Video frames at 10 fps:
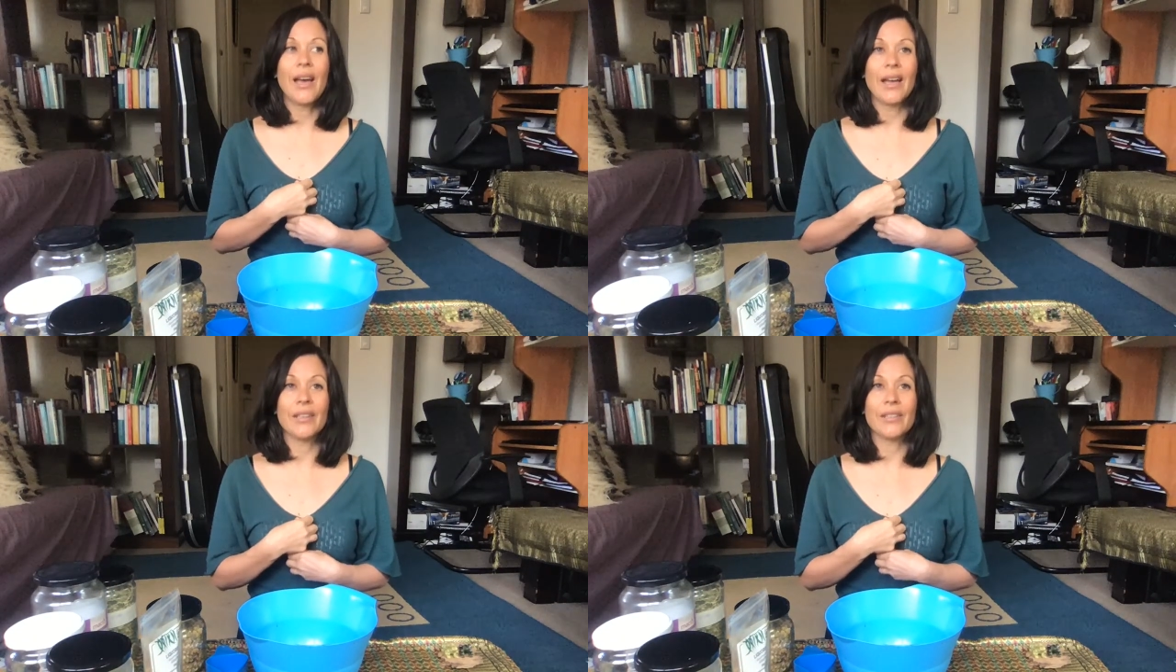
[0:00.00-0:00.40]

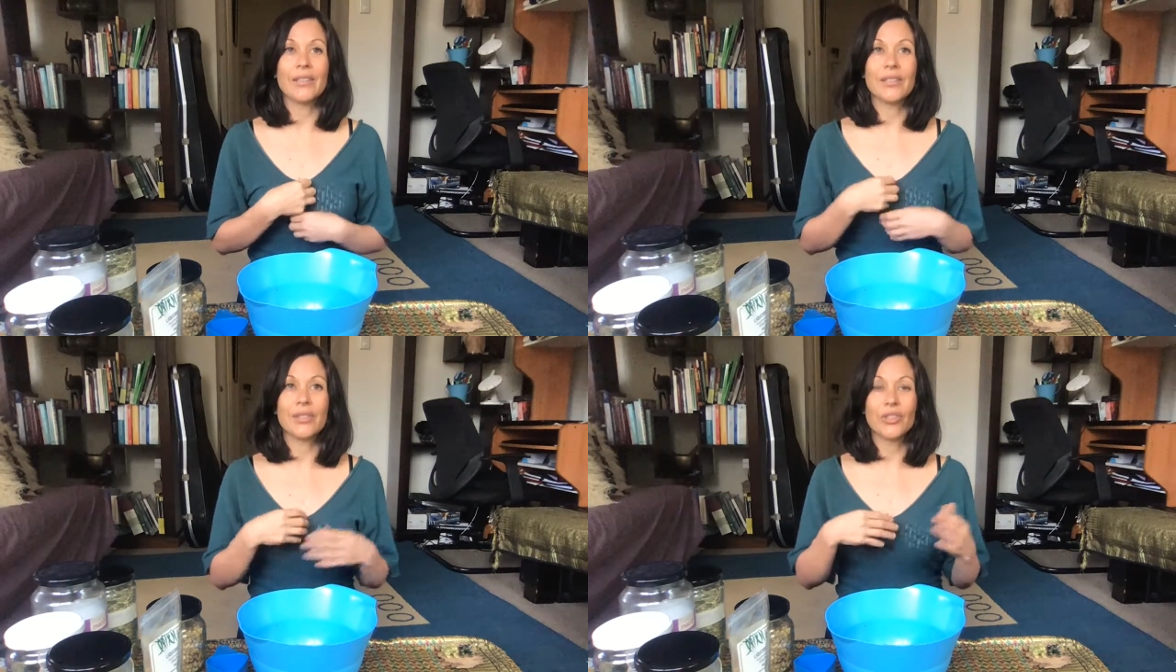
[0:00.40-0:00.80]

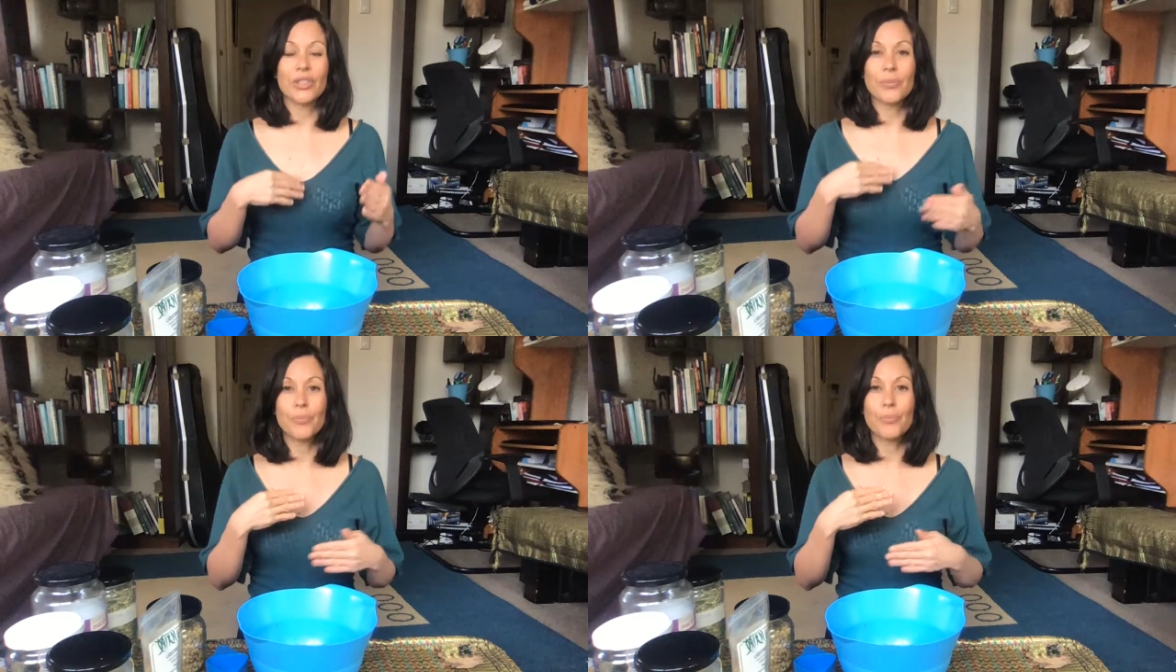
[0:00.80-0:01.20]
and
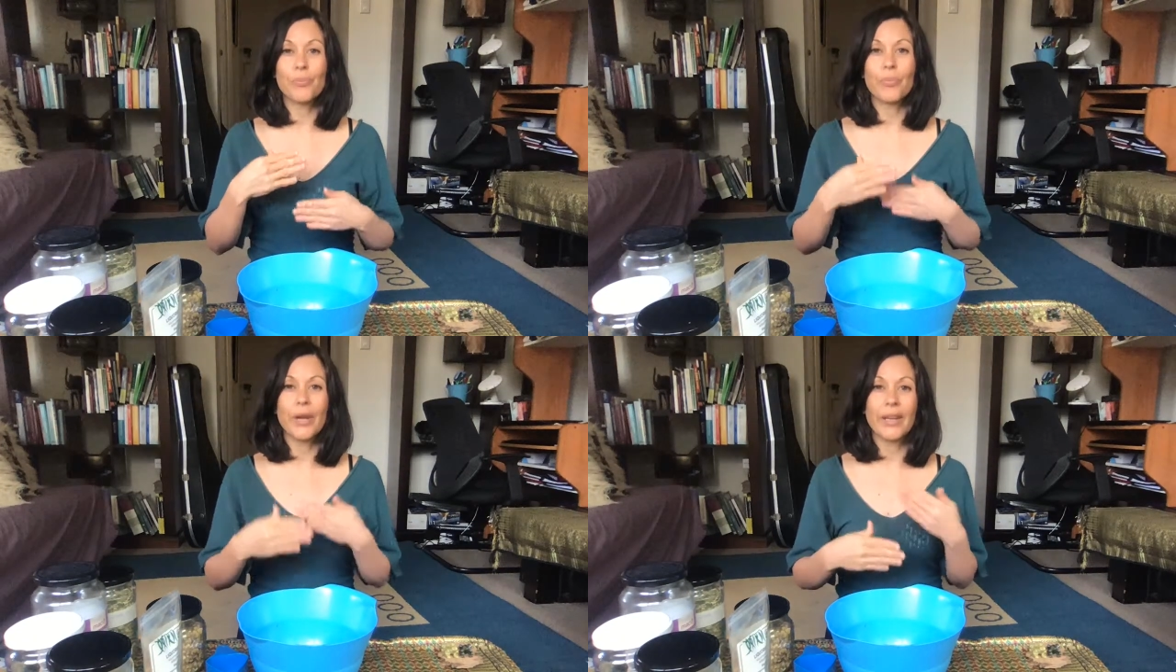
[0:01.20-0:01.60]
just
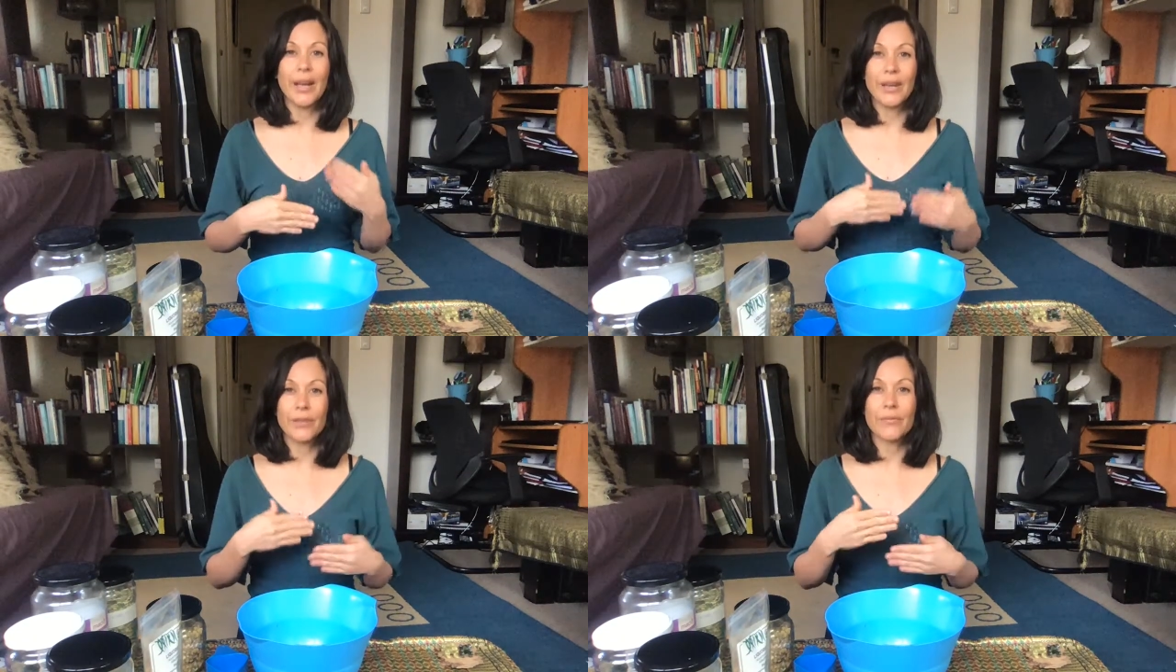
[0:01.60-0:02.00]
break
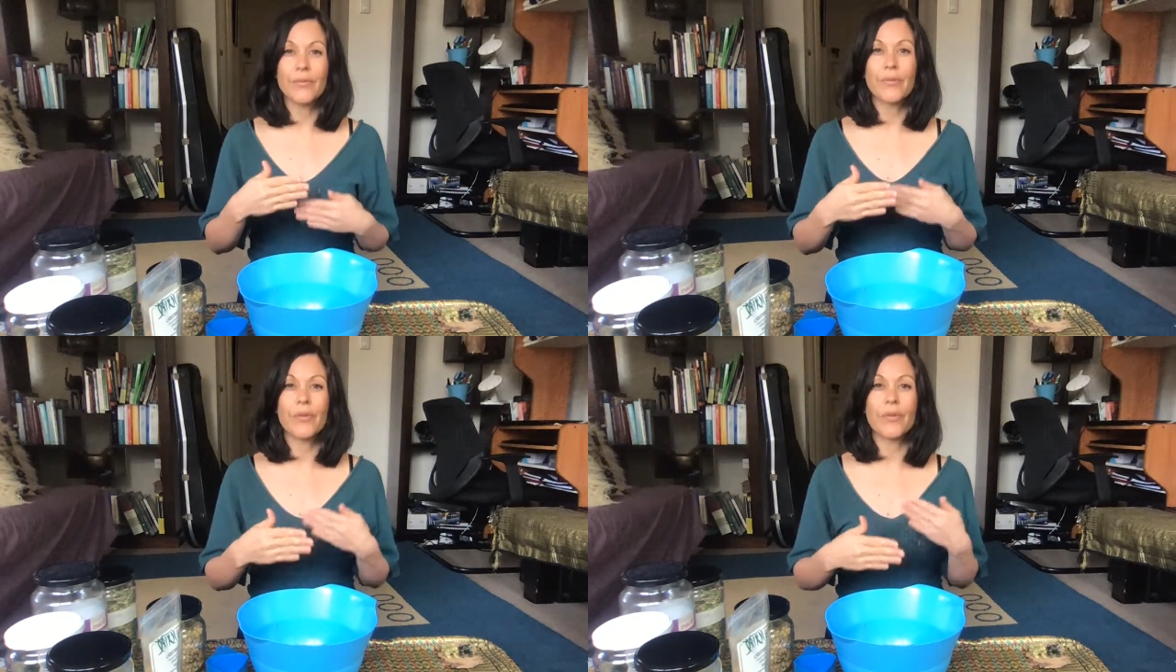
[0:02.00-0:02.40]
out of
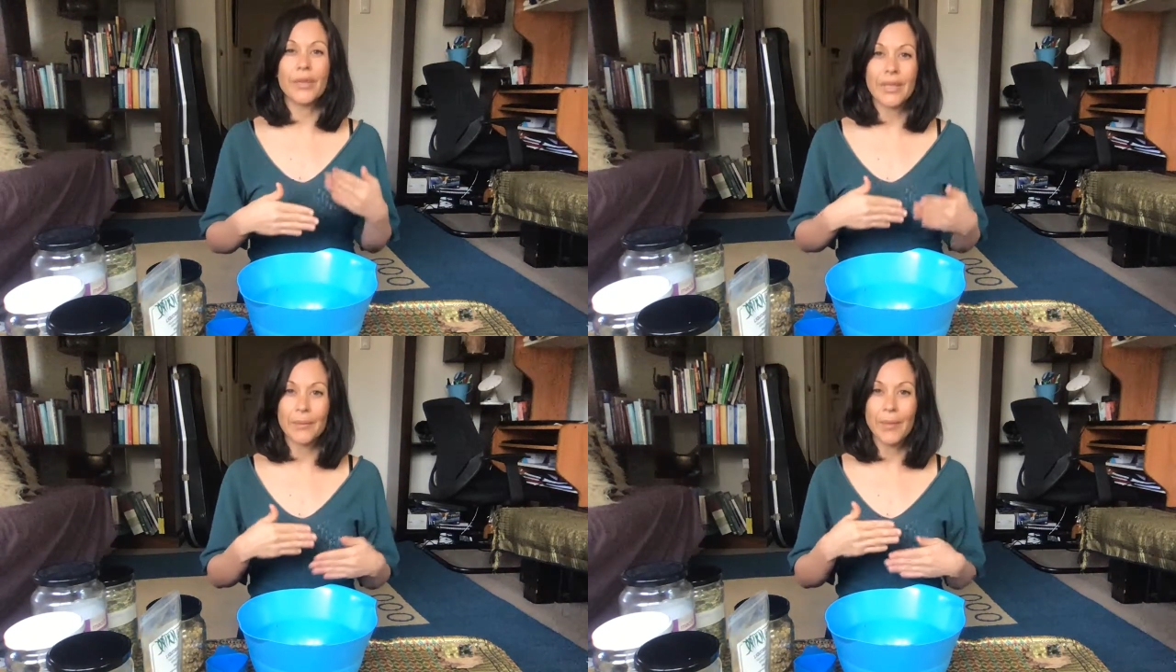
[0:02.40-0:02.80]
the
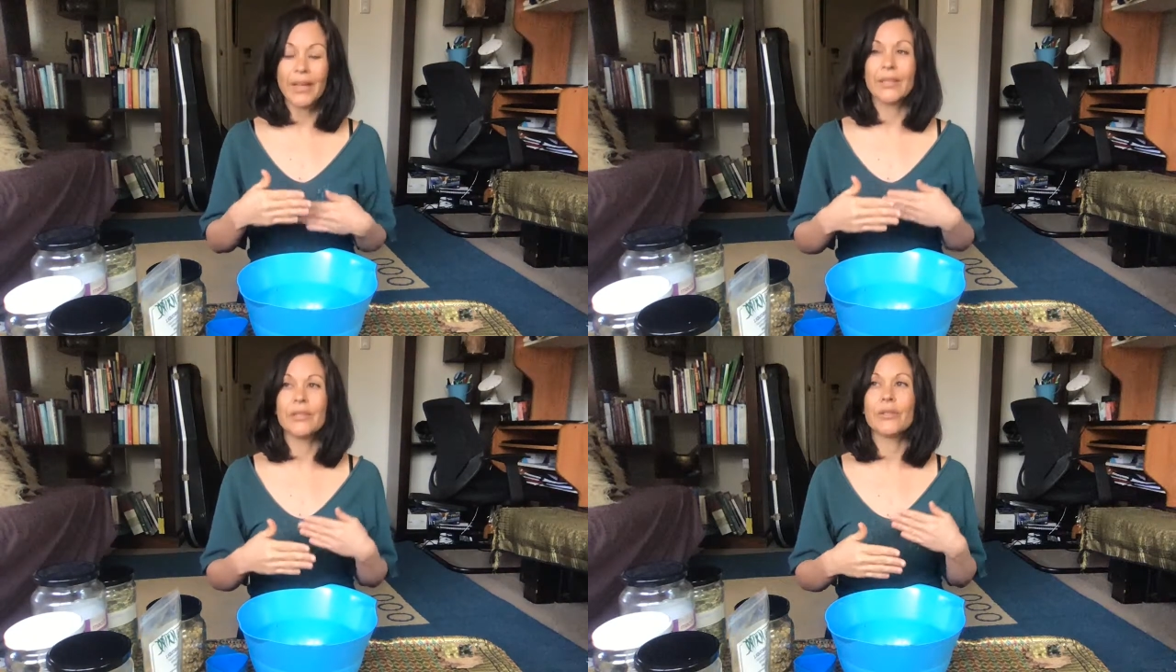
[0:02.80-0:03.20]
thinking
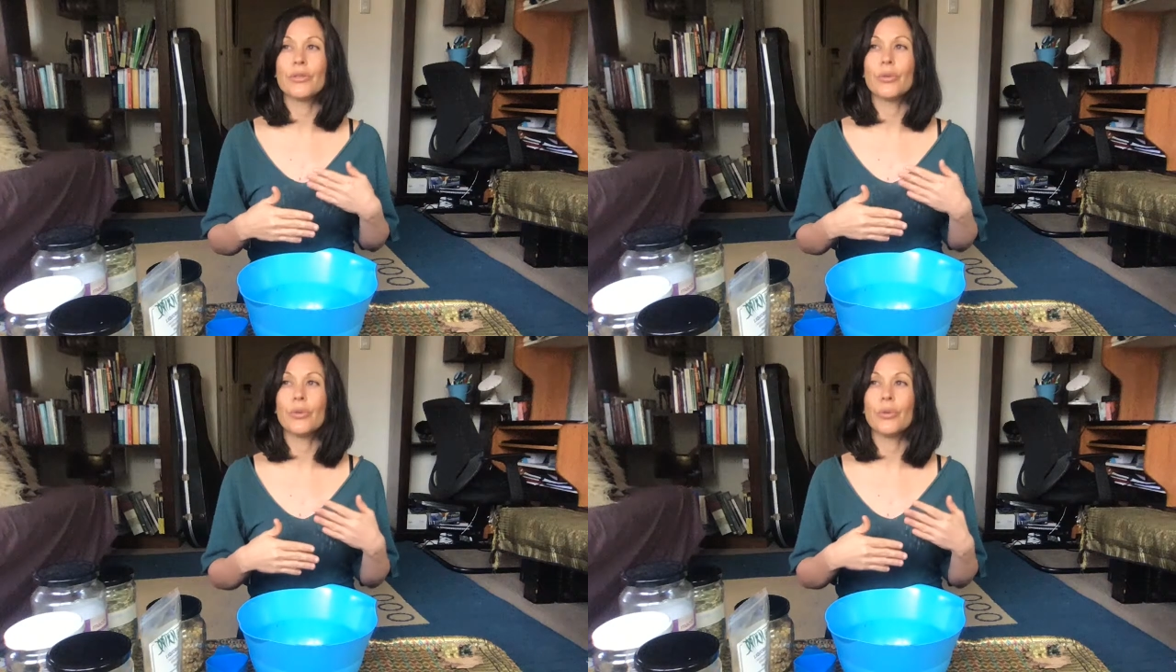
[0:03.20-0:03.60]

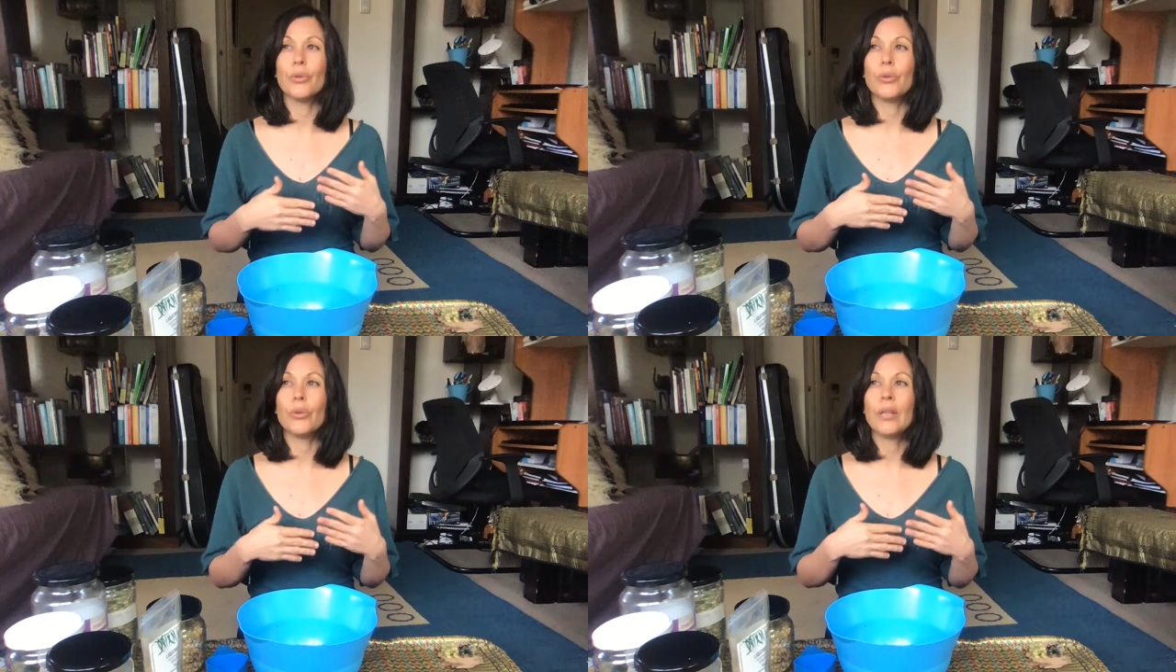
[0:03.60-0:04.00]
patterns
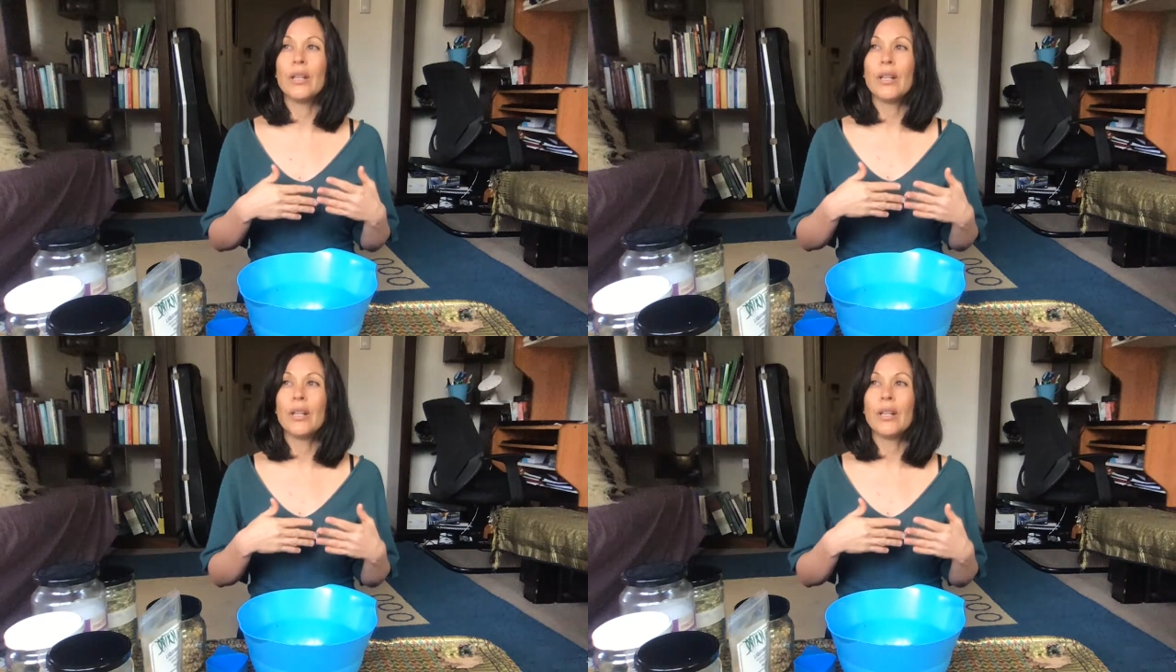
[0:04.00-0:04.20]
or